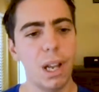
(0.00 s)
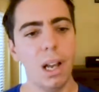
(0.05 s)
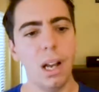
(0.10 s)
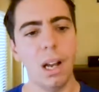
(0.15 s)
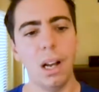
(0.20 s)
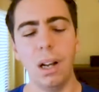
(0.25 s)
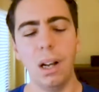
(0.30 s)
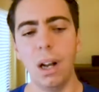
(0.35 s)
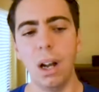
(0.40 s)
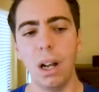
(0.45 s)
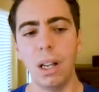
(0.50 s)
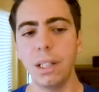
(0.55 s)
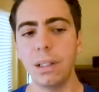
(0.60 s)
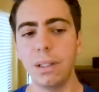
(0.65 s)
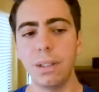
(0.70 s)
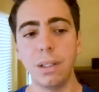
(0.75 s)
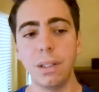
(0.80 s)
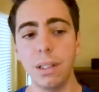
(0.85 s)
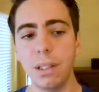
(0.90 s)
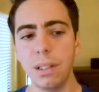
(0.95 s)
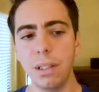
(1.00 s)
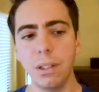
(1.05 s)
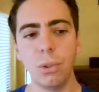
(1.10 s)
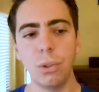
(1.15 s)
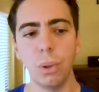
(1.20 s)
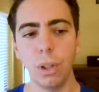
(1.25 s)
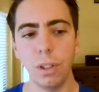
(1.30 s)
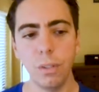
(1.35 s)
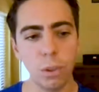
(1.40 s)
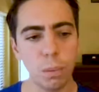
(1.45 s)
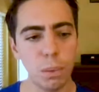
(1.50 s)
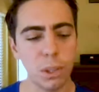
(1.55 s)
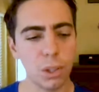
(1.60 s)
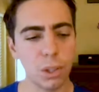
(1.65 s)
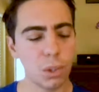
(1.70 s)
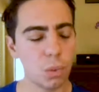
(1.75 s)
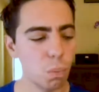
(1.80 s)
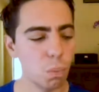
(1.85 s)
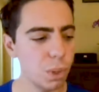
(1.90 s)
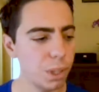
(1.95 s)
It's easy to review
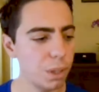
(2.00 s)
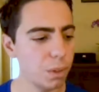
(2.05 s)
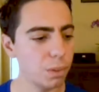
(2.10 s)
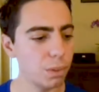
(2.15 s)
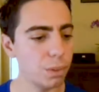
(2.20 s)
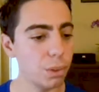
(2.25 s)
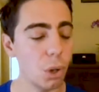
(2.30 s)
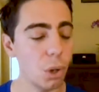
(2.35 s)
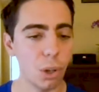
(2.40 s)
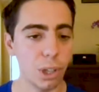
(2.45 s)
because we don't